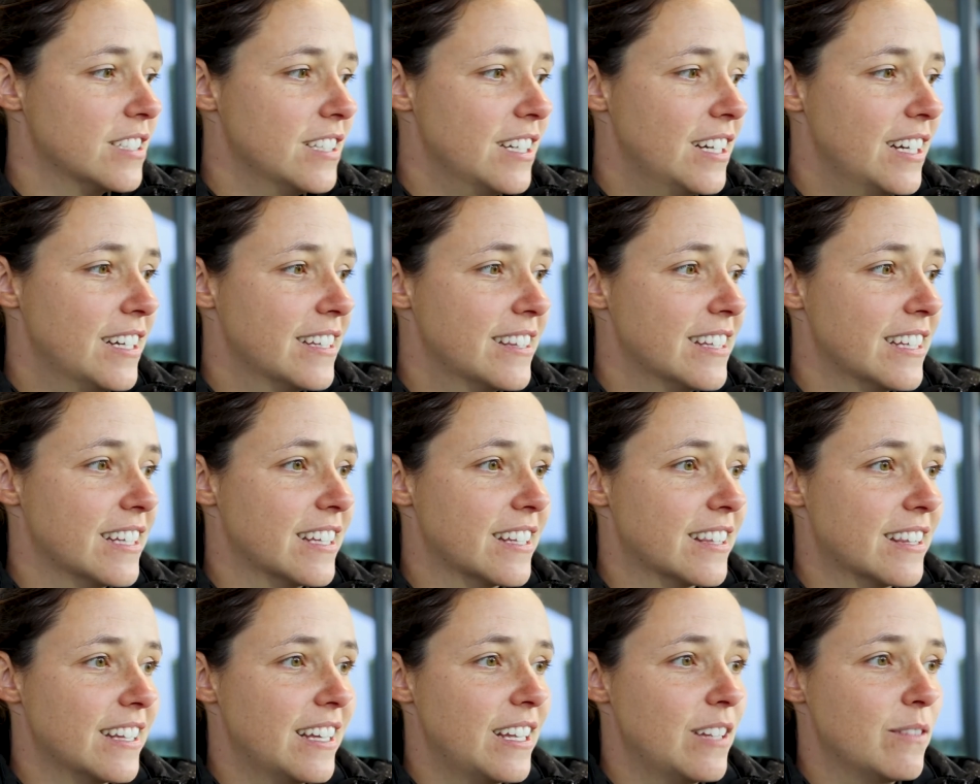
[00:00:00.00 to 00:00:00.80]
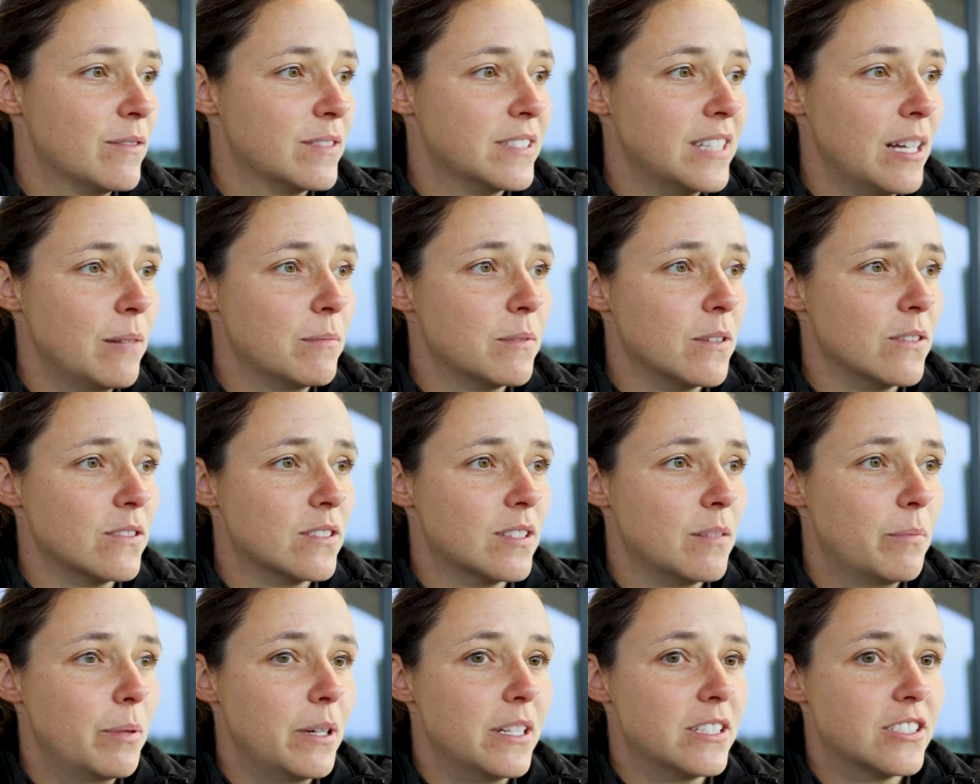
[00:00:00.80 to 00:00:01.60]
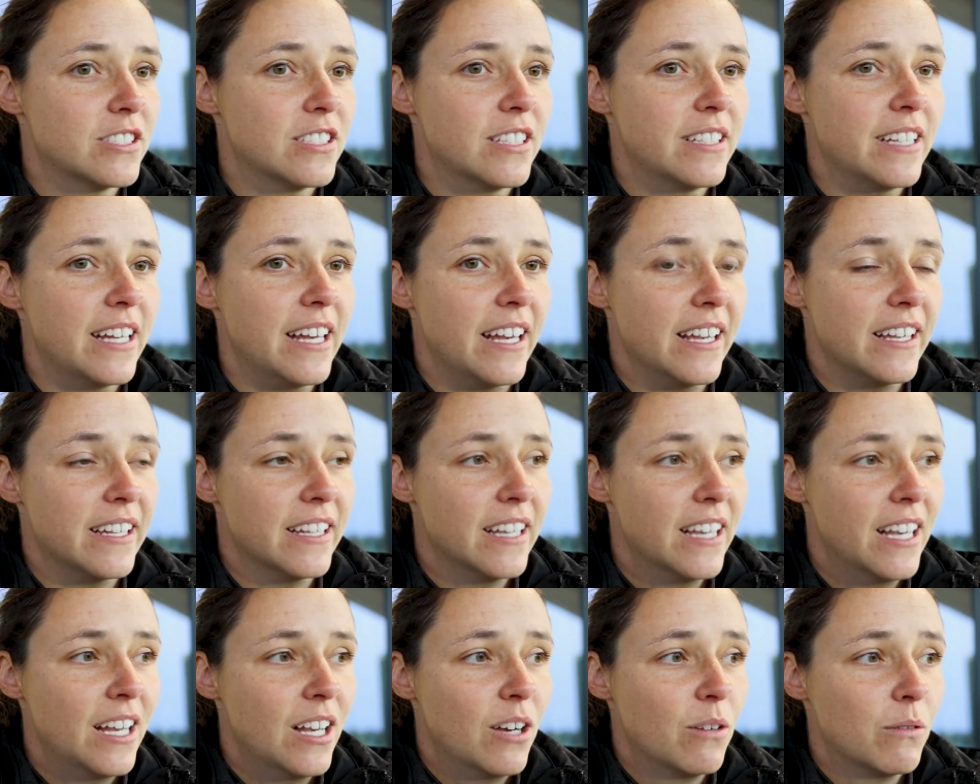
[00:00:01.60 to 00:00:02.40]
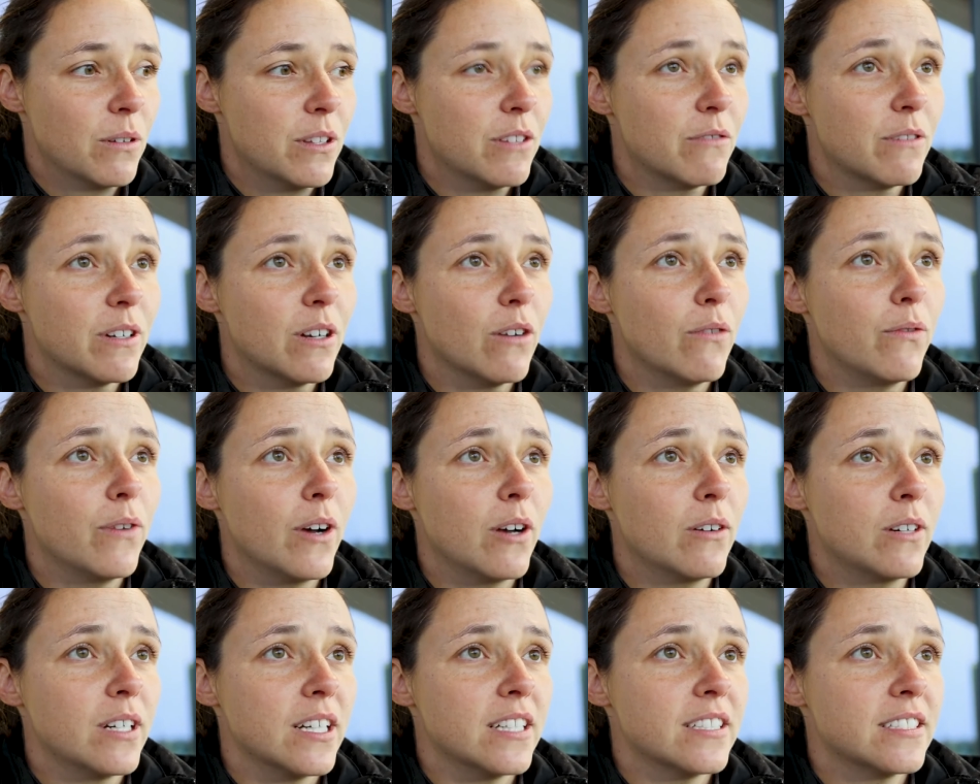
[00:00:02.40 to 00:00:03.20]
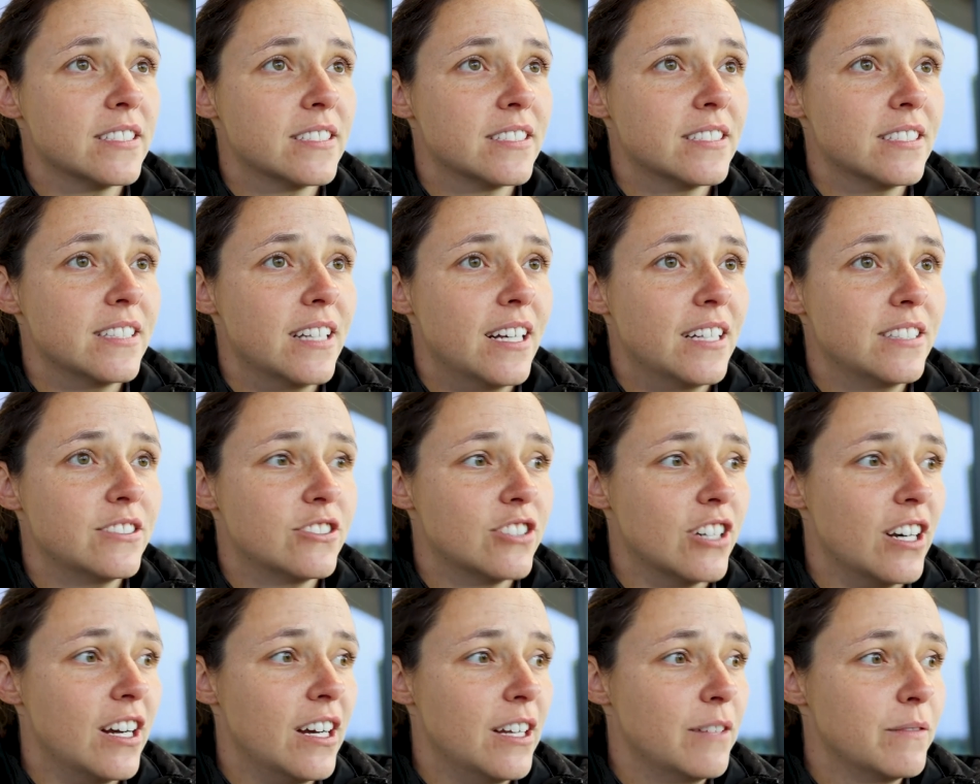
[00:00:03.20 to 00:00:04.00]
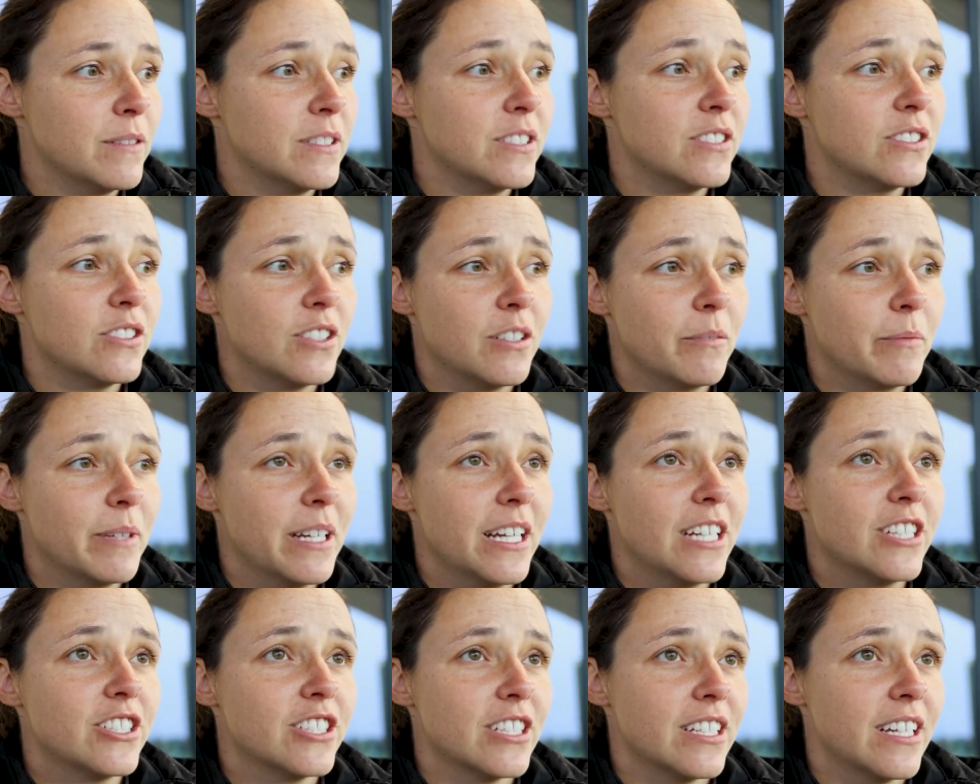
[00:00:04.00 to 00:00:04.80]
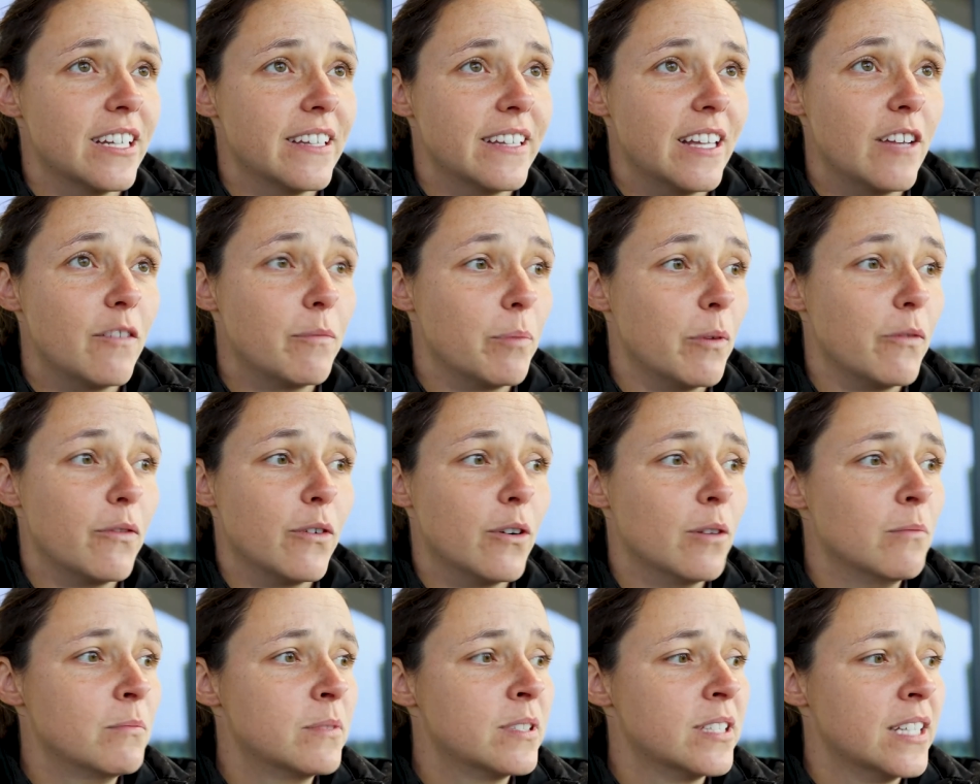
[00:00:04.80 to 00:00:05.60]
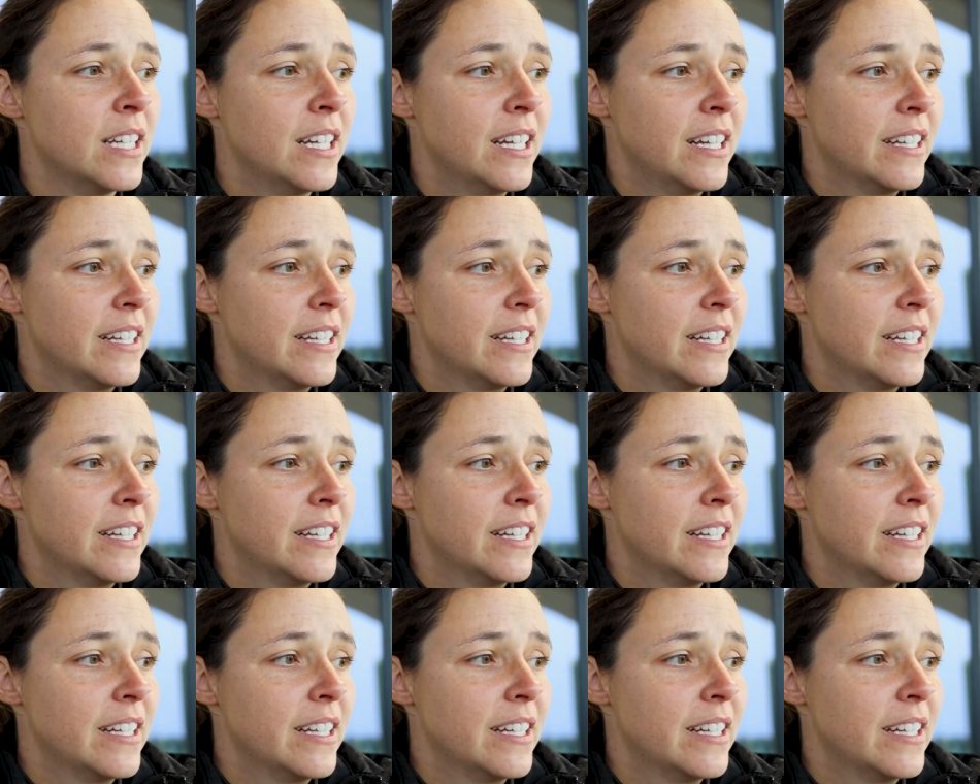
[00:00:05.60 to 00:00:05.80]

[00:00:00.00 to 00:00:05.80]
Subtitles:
I think they've stepped onto the pitch today with a real focus and drive and determination, and they've performed.